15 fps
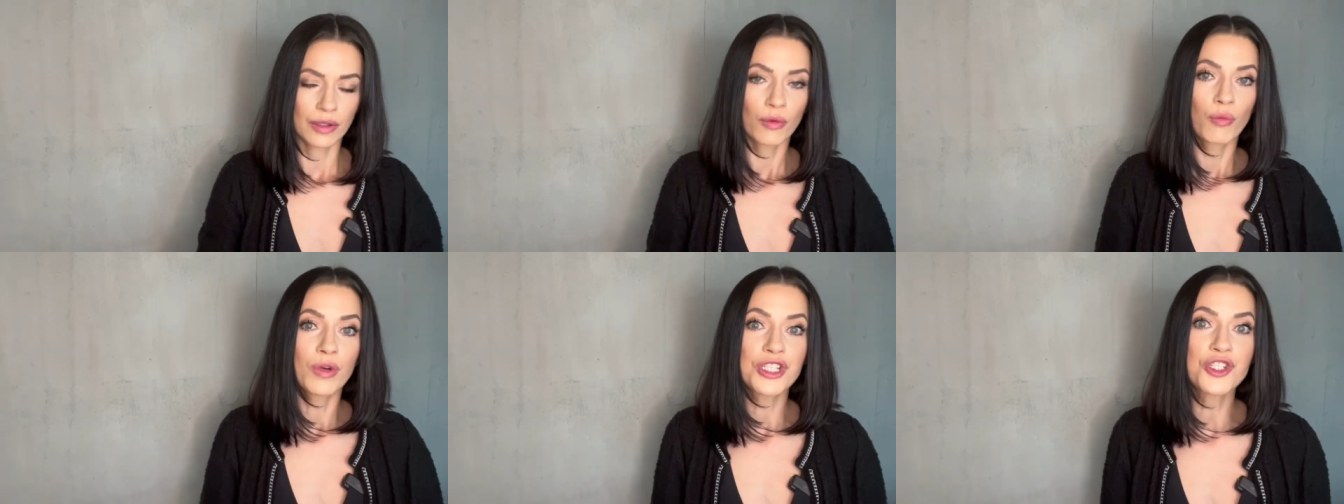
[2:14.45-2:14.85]

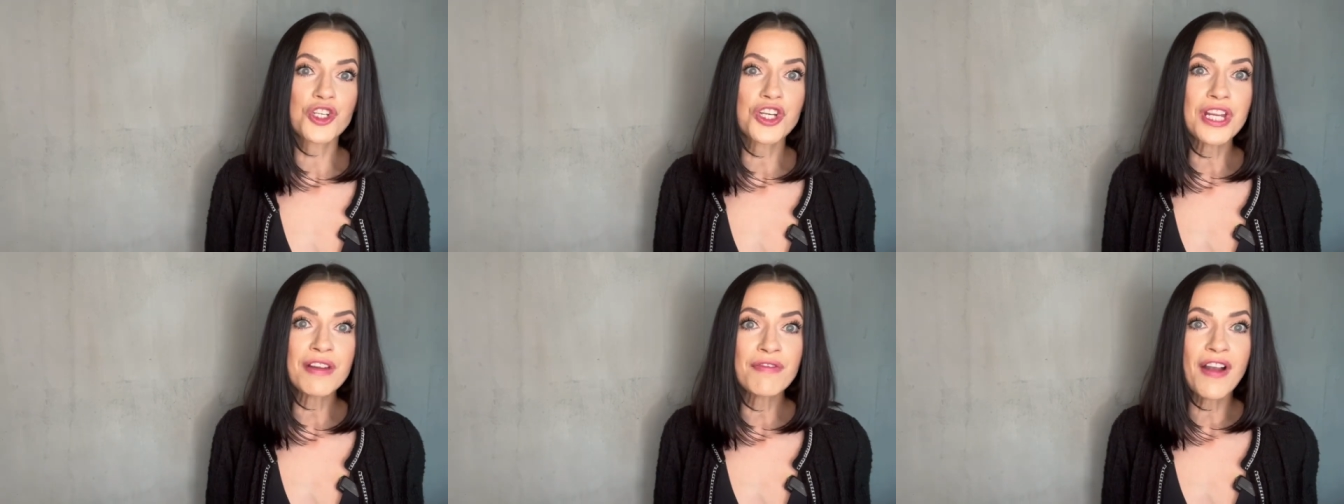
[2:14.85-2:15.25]
When
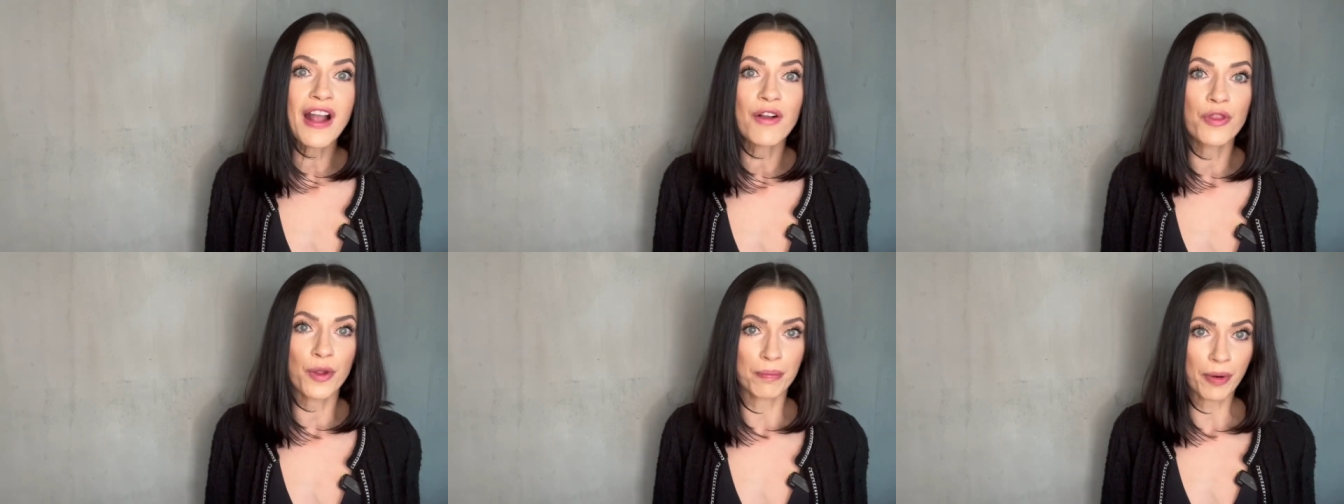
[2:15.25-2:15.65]
she
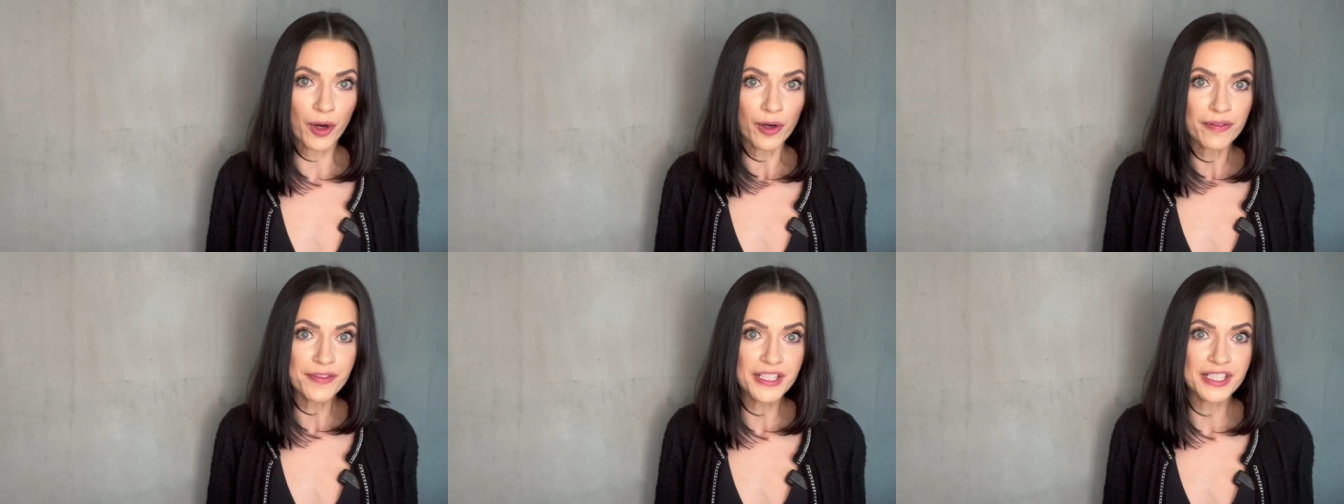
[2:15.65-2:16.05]
found the
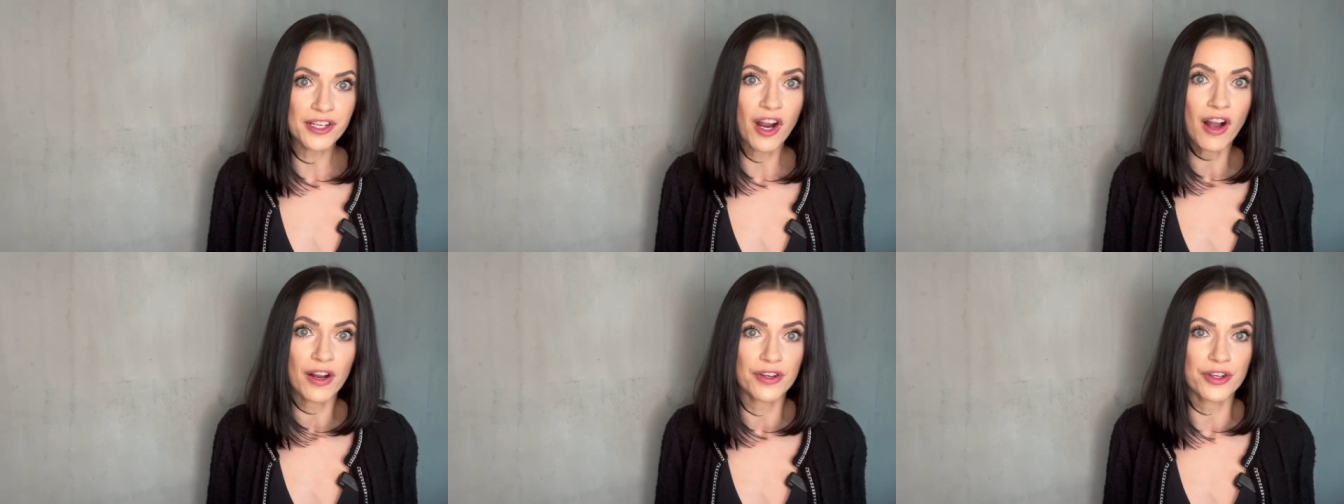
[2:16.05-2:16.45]
perfect
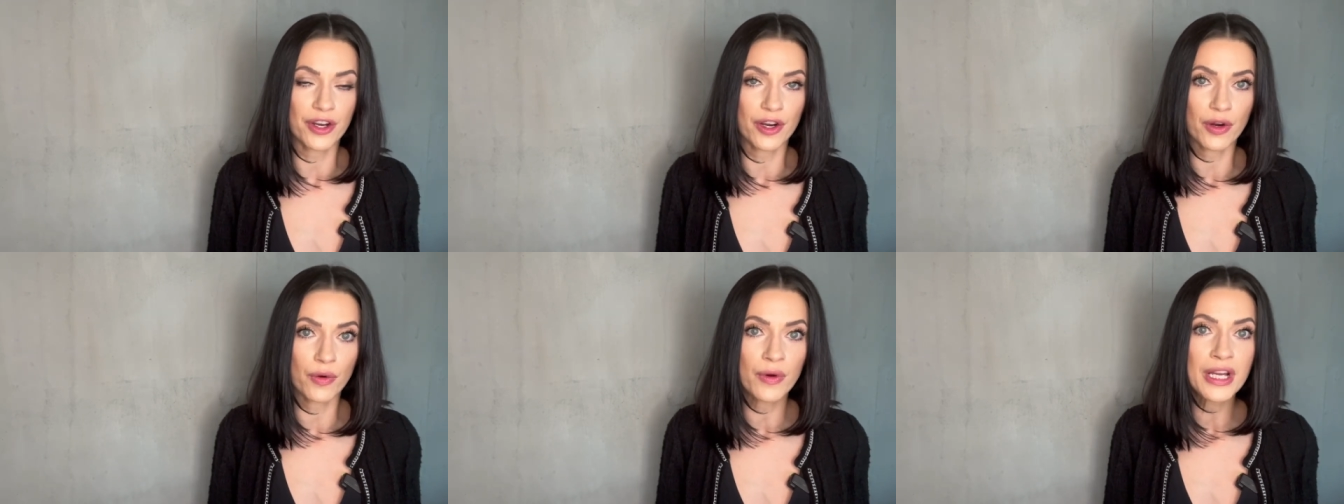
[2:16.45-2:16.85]

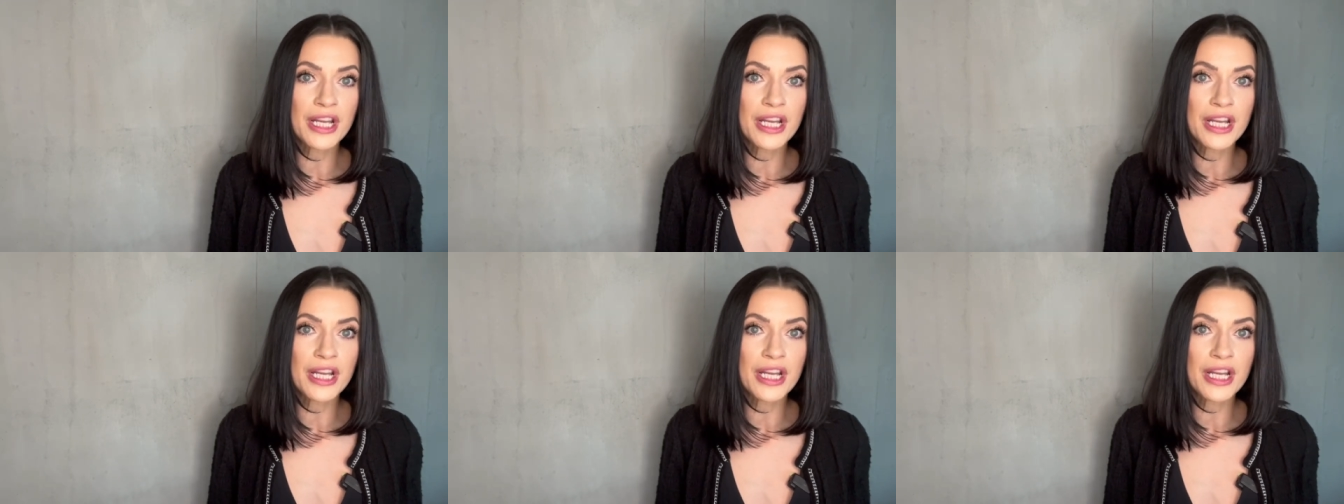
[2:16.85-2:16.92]
condo,